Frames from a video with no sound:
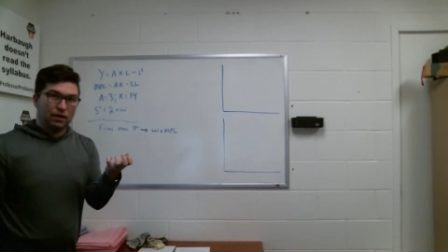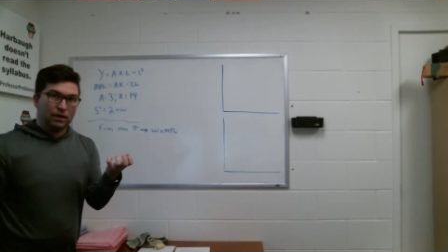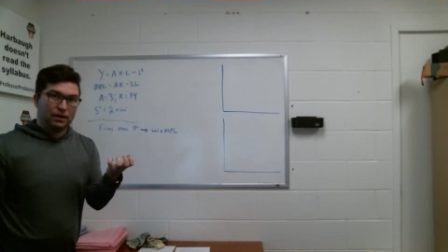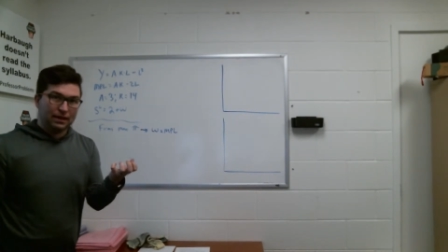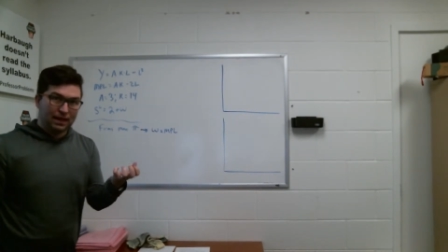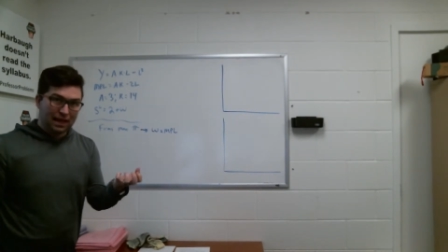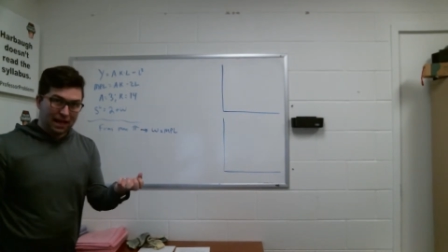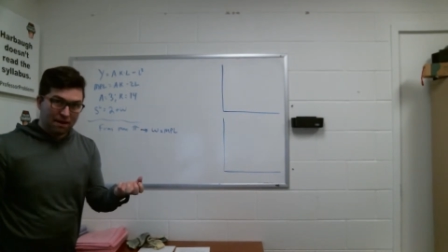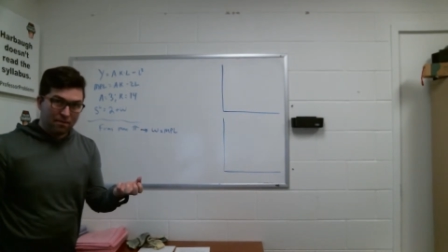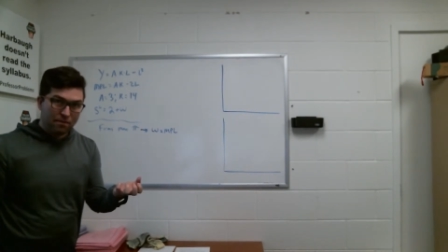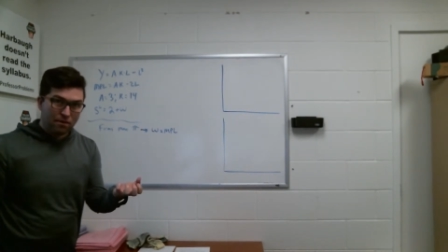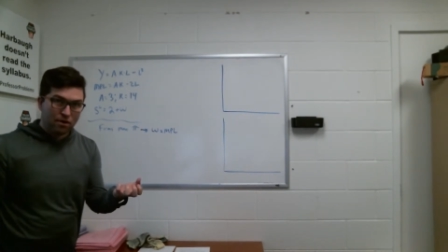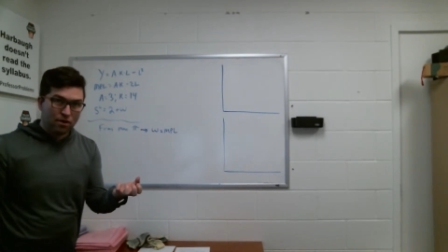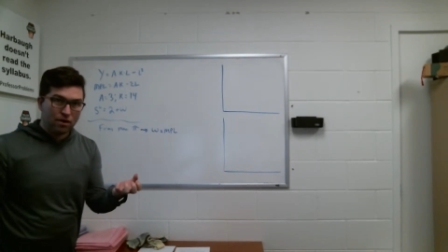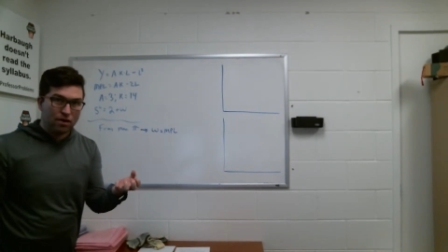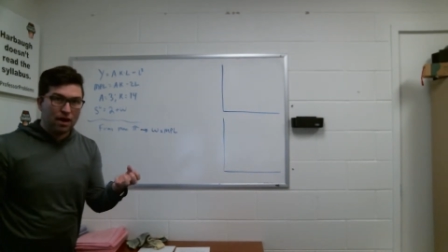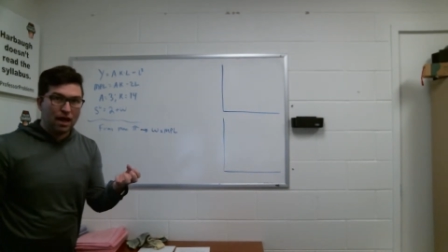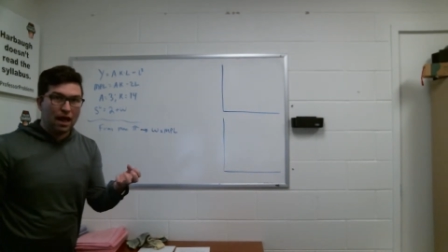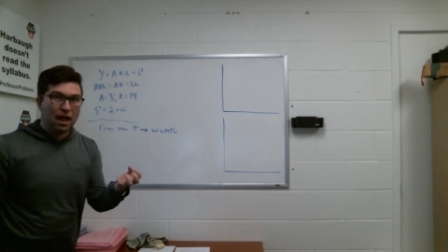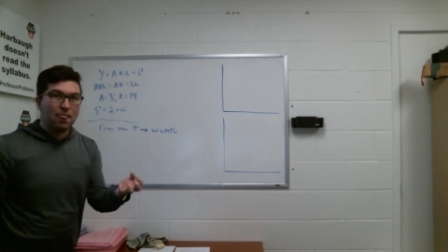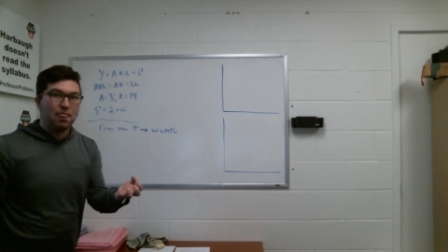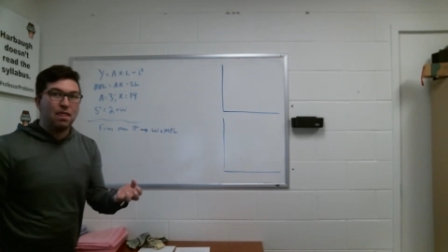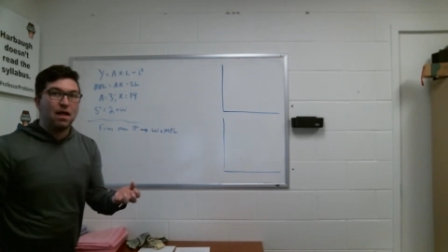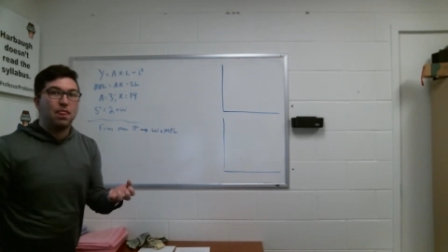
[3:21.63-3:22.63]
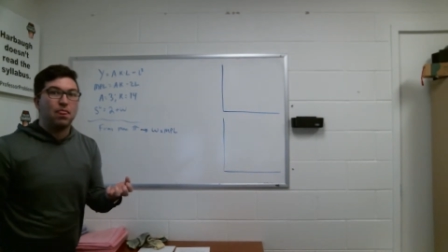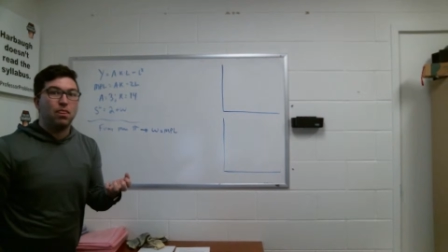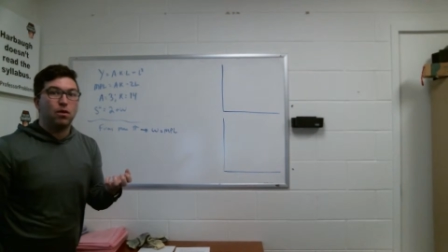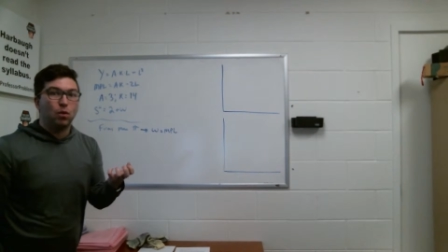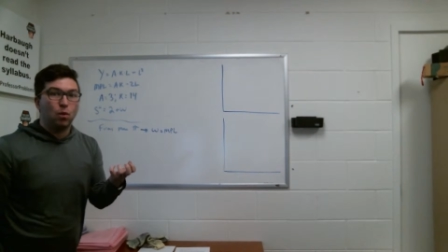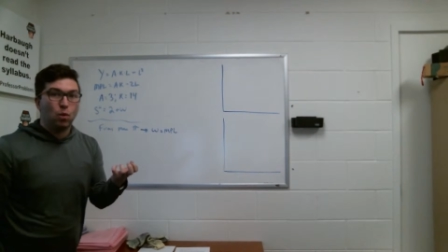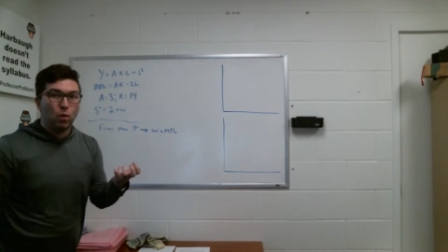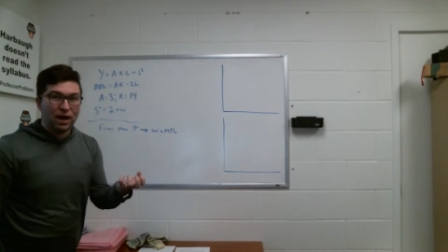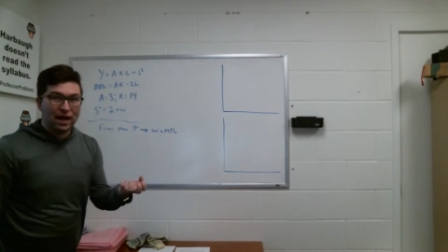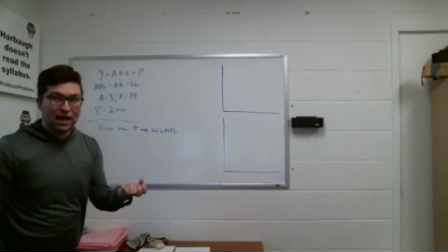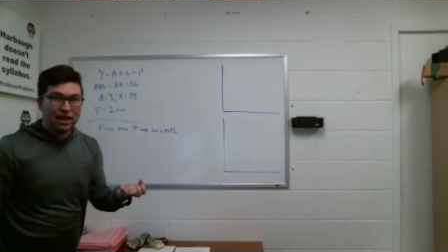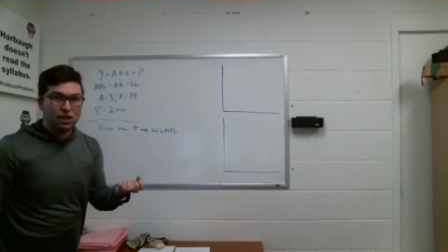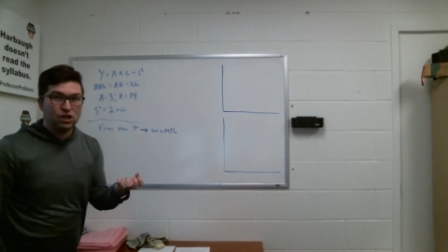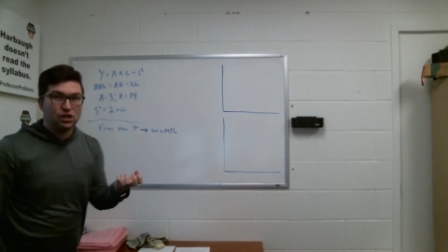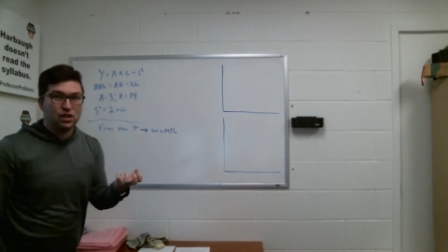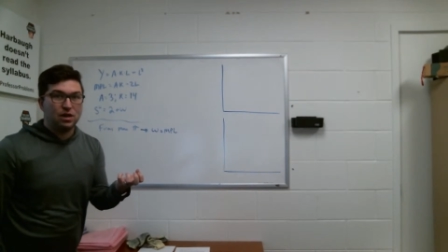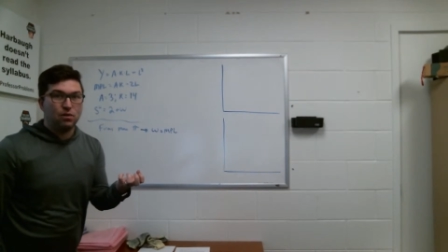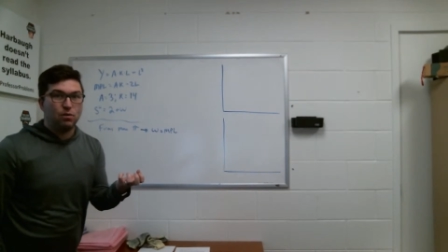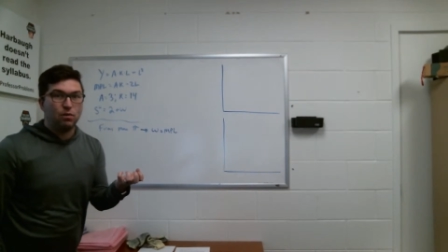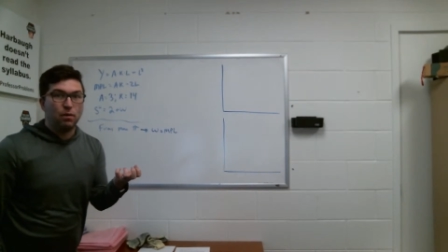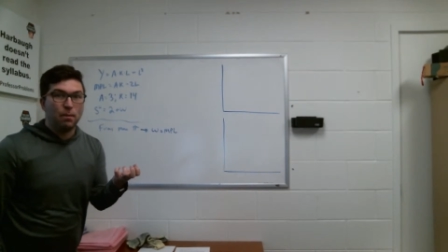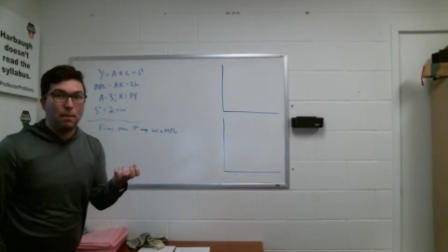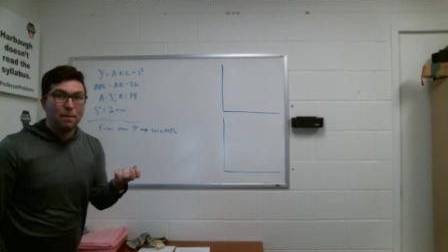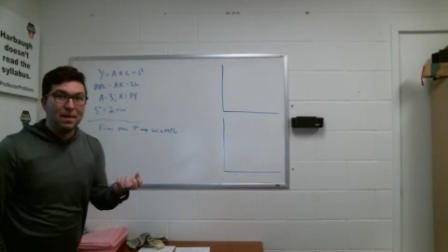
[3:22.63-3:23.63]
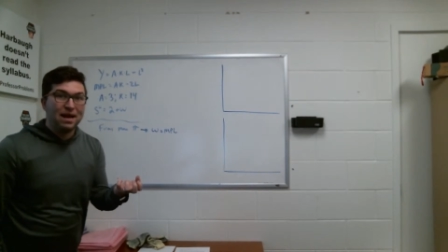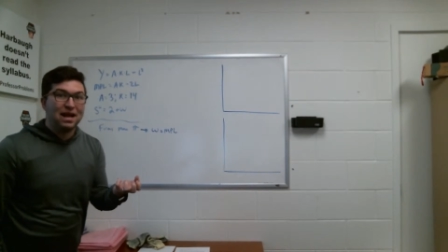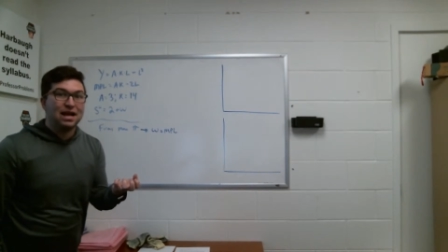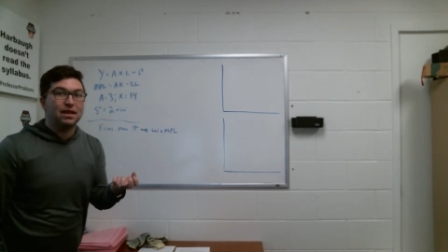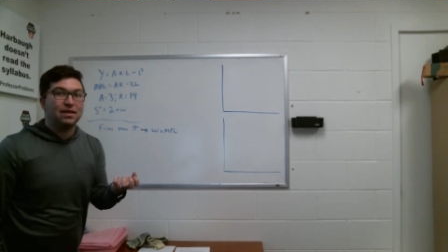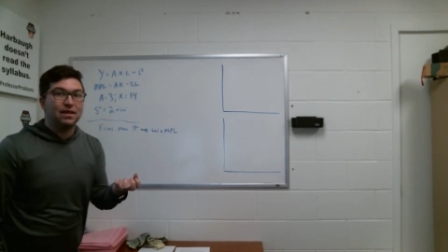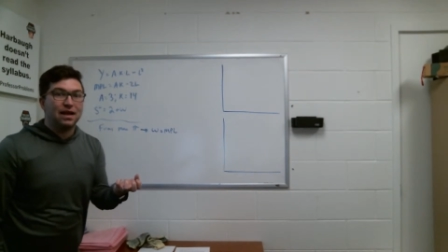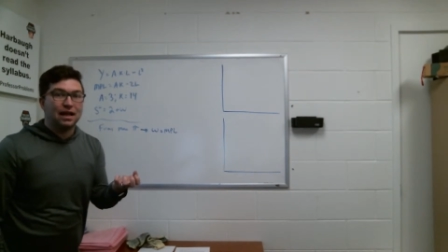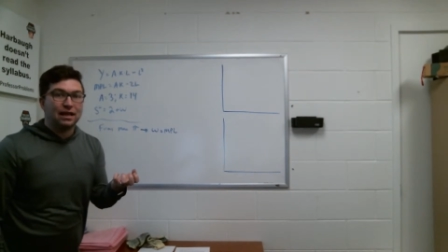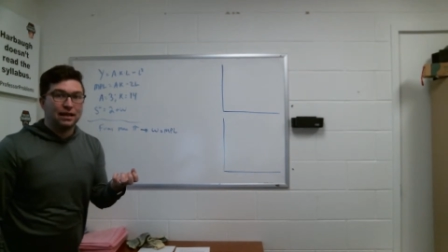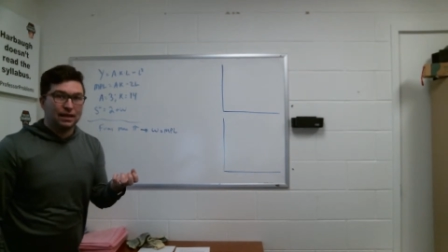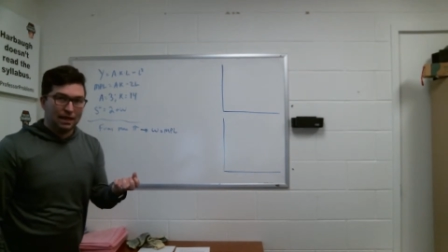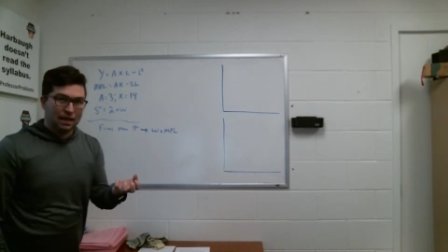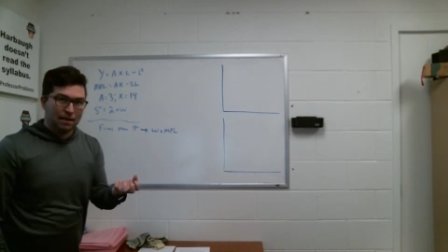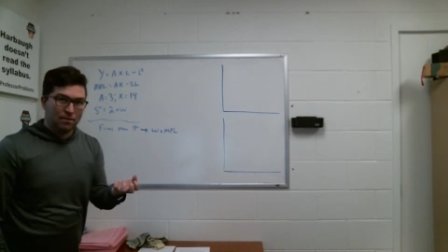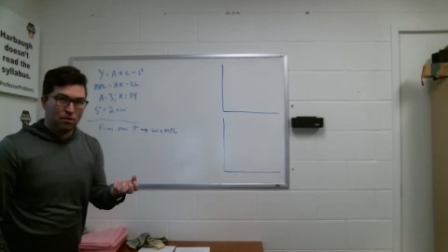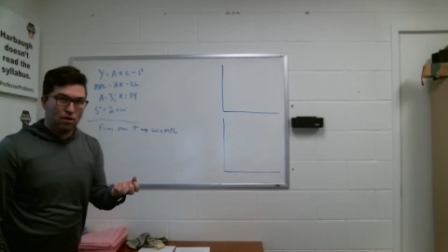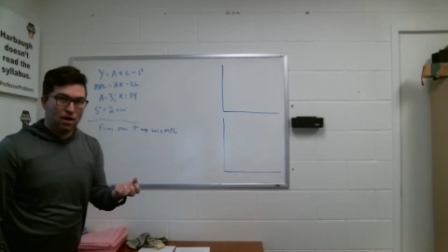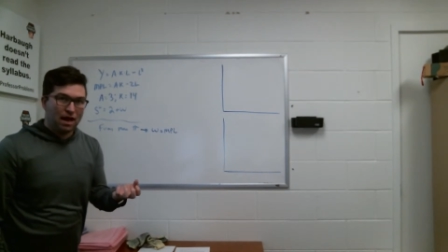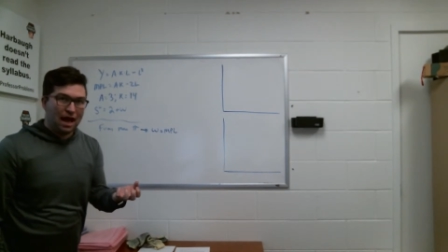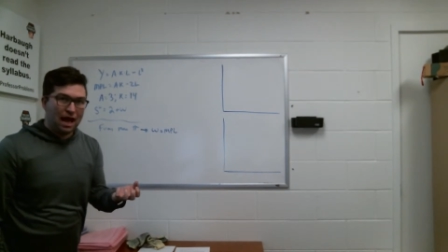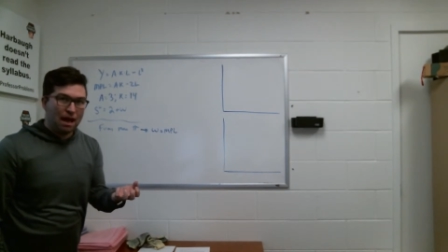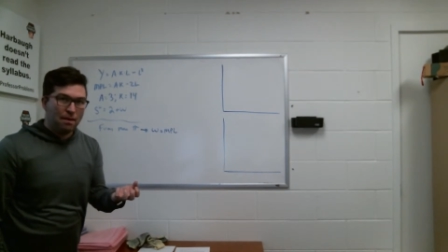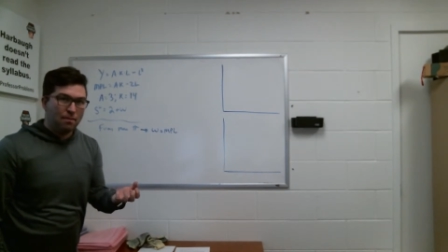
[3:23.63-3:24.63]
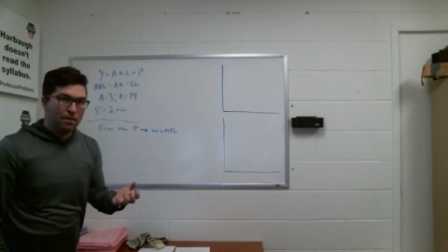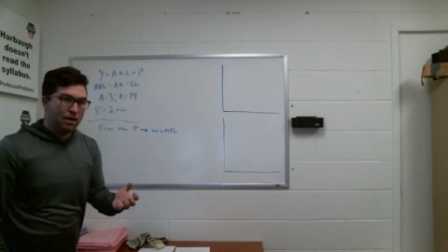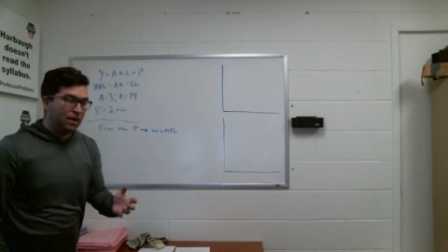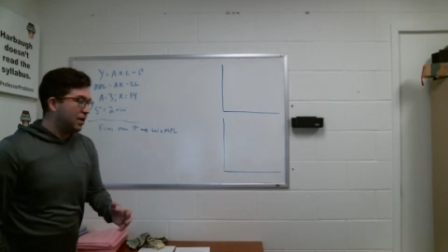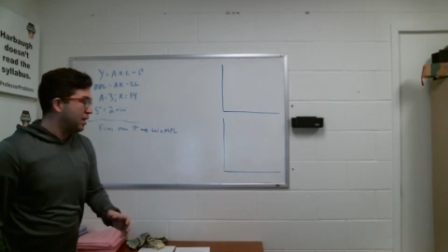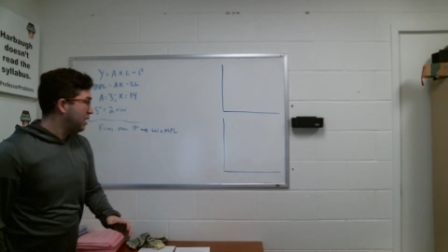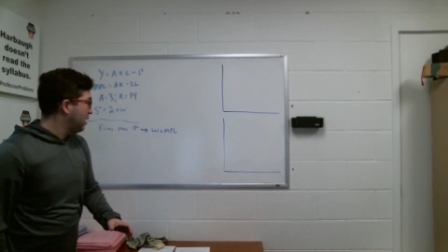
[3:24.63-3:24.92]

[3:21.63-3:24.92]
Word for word: labor and then the wage that will make that labor happen.